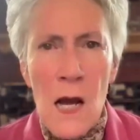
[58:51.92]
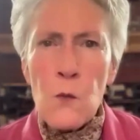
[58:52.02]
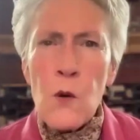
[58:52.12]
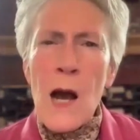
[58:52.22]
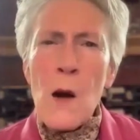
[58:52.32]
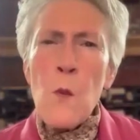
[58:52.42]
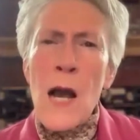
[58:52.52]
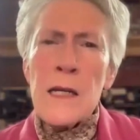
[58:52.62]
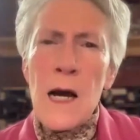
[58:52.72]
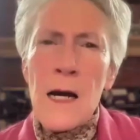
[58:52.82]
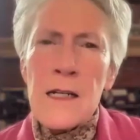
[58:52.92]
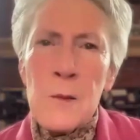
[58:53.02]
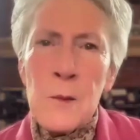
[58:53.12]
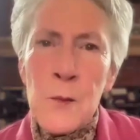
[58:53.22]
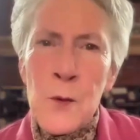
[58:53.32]
Why not
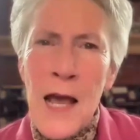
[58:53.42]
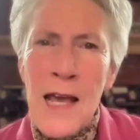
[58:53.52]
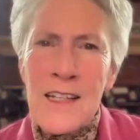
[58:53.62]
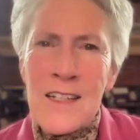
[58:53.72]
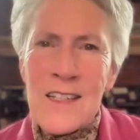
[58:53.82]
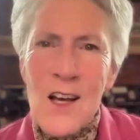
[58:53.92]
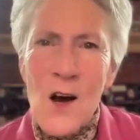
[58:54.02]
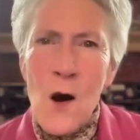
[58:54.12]
embrace